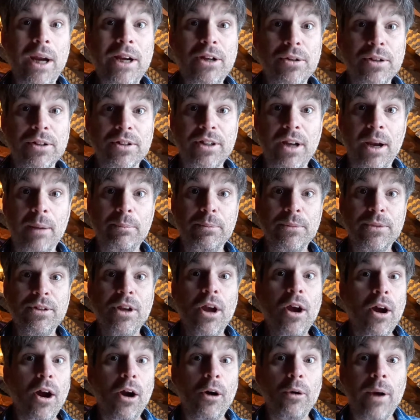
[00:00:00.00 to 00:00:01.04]
waitress comes
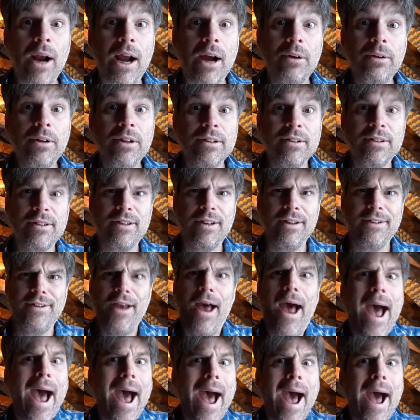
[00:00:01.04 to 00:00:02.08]
around and says,
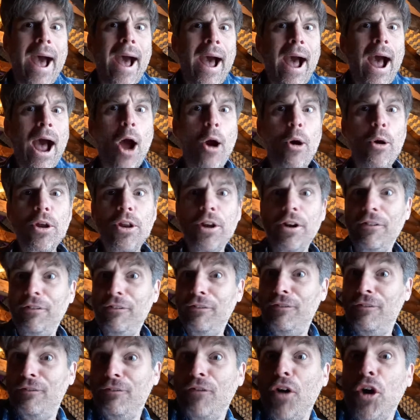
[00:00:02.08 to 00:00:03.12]
How are the
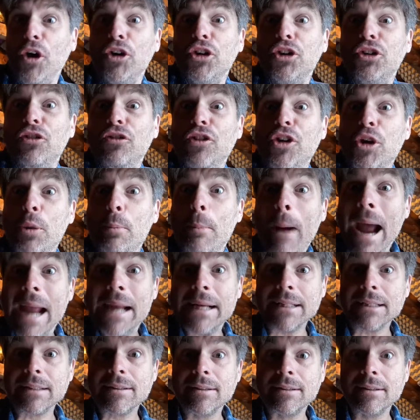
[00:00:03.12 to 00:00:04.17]
first few
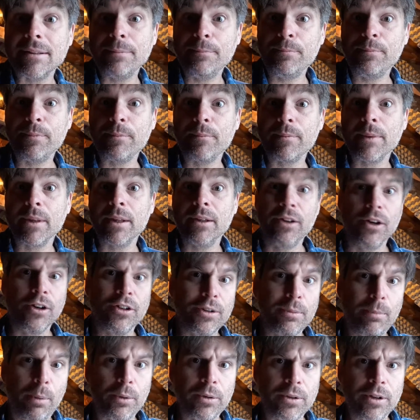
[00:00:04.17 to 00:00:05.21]
bites? They're
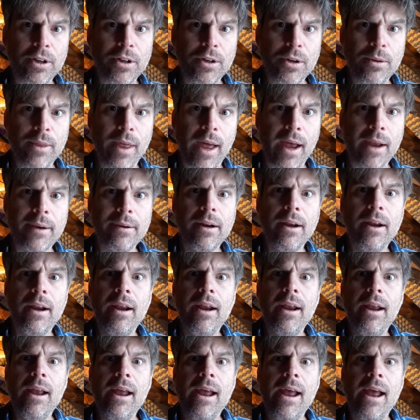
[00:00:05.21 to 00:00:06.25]
supposed to do that.
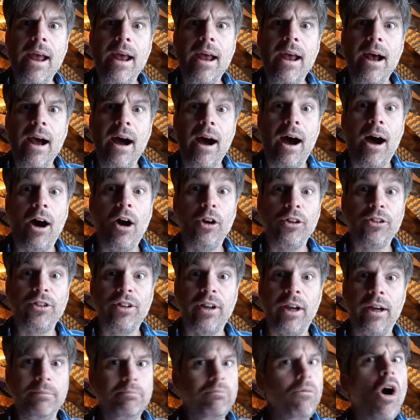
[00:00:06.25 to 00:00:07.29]
I'll
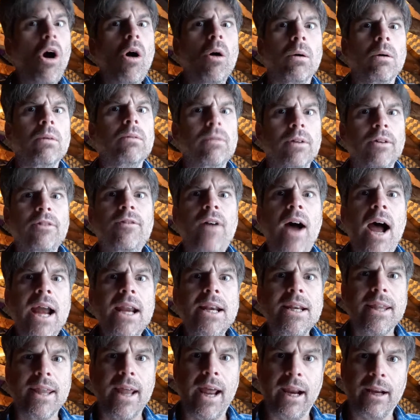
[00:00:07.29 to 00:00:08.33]
say, Oh,
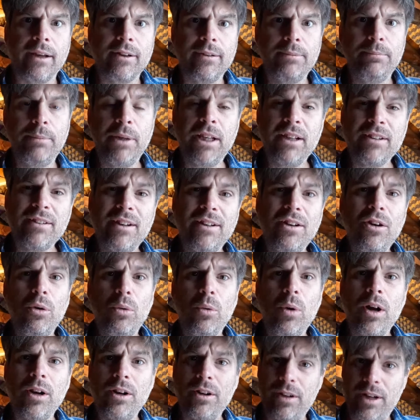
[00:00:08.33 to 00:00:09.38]
Fine, thanks, because I don't
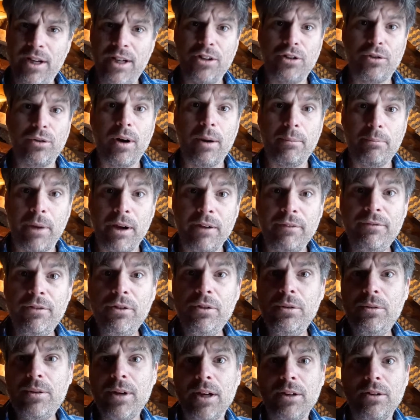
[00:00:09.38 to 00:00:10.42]
want her to interrupt my
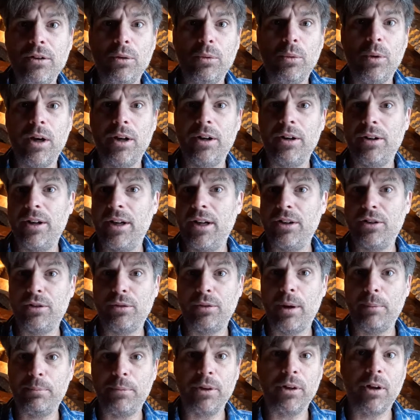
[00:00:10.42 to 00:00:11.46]
food, I don't want her to
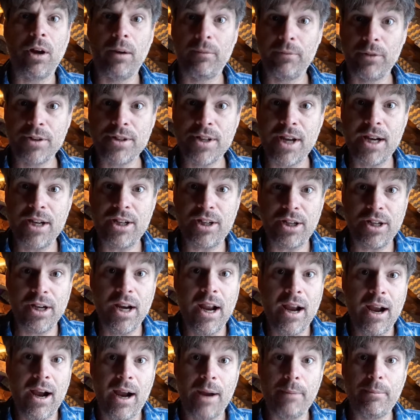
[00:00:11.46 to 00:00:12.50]
interrupt the conversation
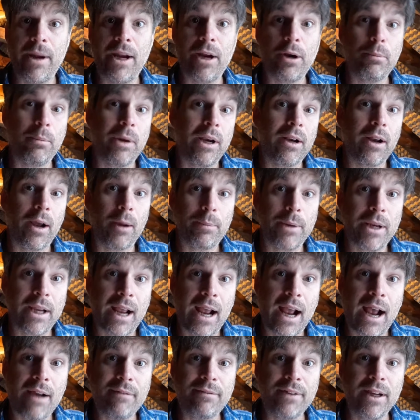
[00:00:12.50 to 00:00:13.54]
I may or may not be
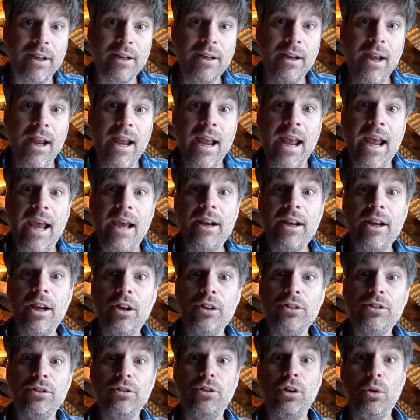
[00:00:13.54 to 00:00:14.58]
having, and I
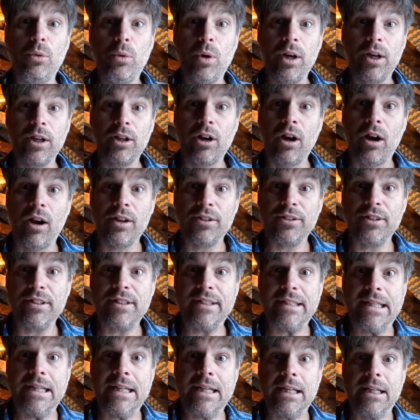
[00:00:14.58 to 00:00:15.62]
also don't want to cause a
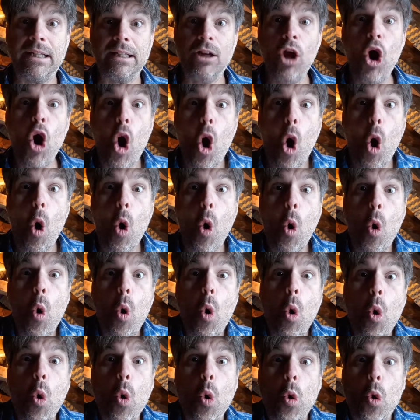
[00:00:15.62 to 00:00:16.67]
scene.
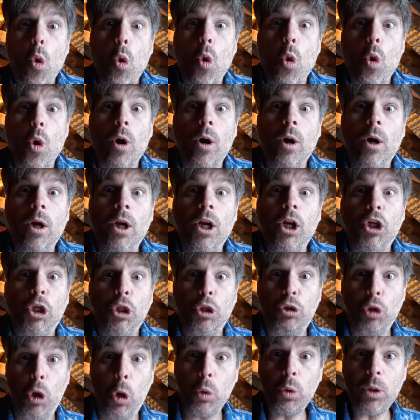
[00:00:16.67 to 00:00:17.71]
Oh!
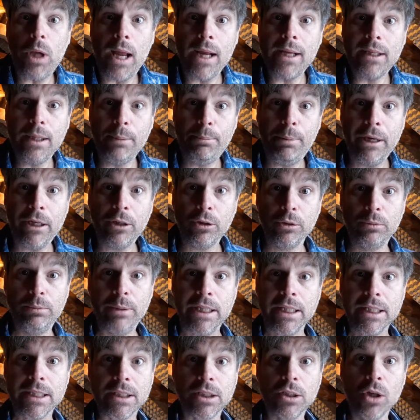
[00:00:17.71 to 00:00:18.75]
You don't like the pickled
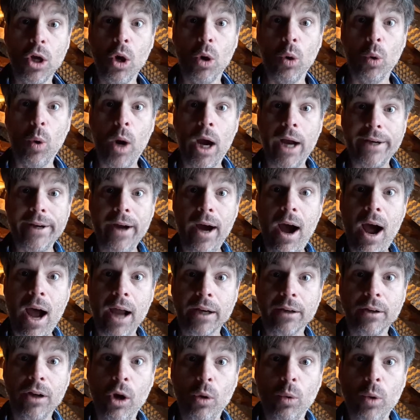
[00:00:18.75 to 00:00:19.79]
beets. Why
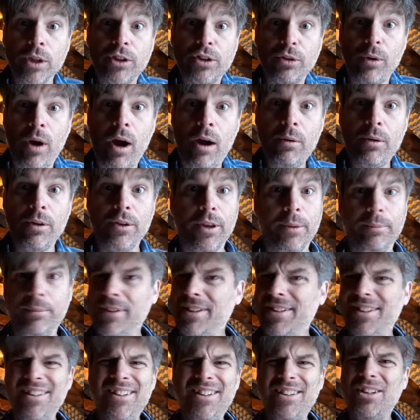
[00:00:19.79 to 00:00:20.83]
not? What's wrong with them?
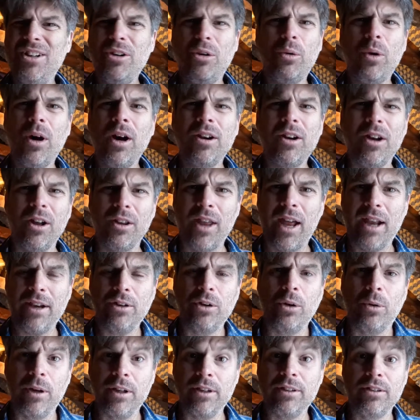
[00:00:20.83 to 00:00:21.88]
See, you don't want all that
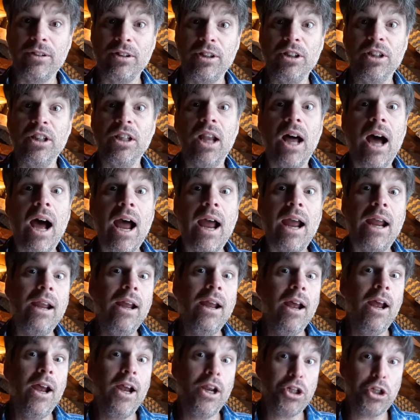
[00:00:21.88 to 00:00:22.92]
noise. So you lie
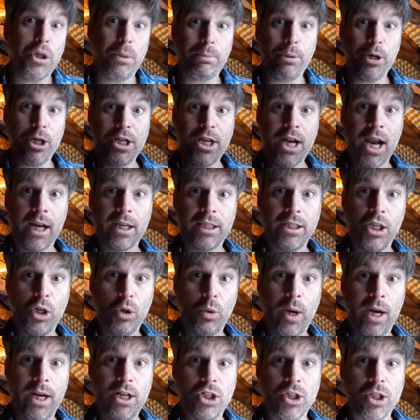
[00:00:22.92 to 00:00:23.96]
to protect the
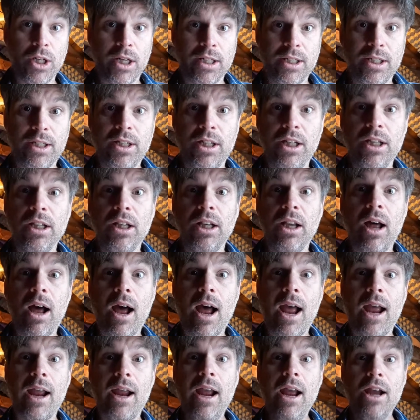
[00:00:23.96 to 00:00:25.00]
waitress. You
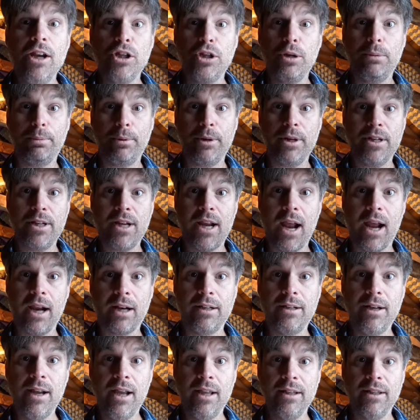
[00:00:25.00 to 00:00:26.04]
lie to
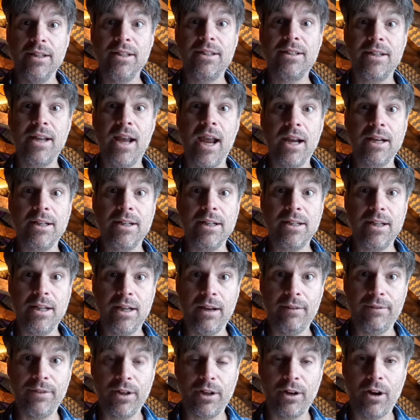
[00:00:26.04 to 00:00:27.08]
protect the sanctity
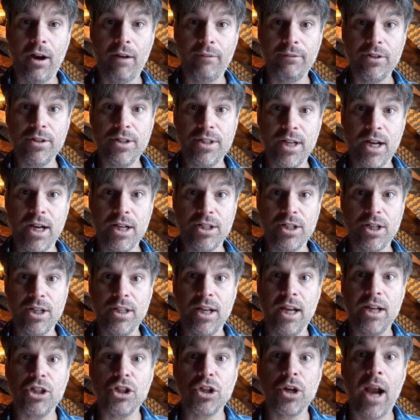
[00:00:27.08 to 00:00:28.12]
of the conversation
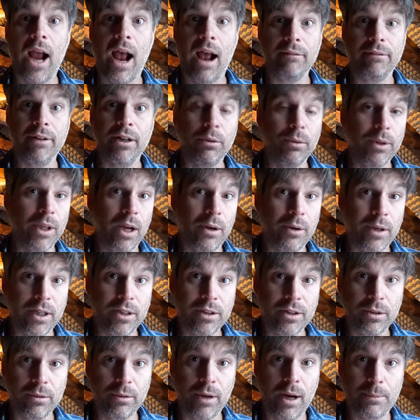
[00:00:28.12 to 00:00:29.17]
that you're having without
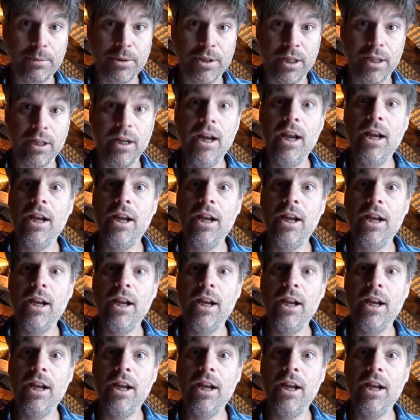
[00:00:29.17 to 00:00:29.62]
interruption.